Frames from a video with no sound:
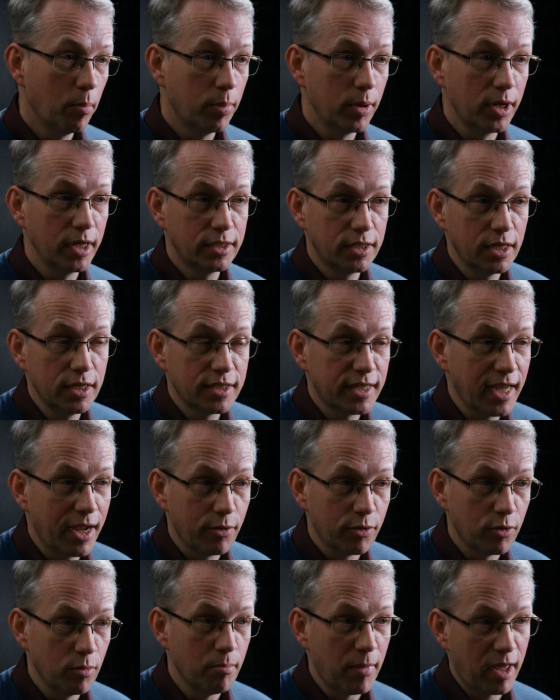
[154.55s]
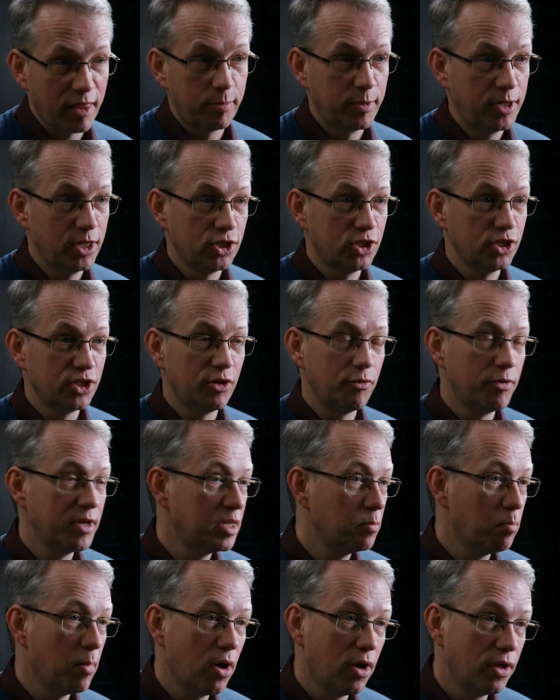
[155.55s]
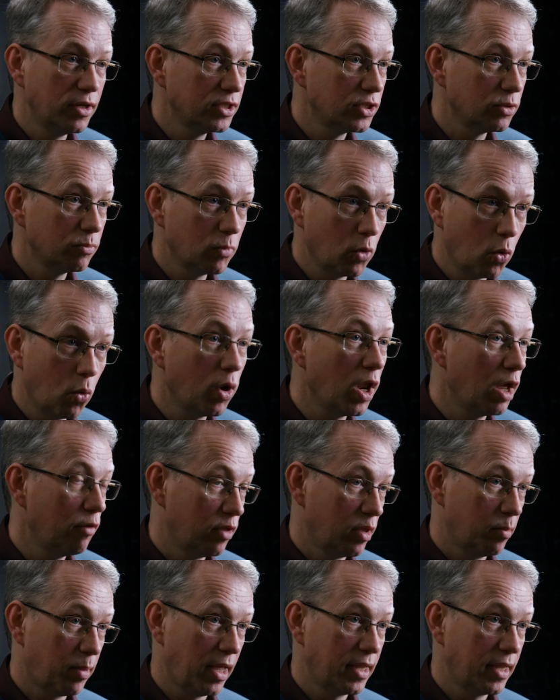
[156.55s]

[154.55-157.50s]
But it turns out that mathematicians are in demand all over the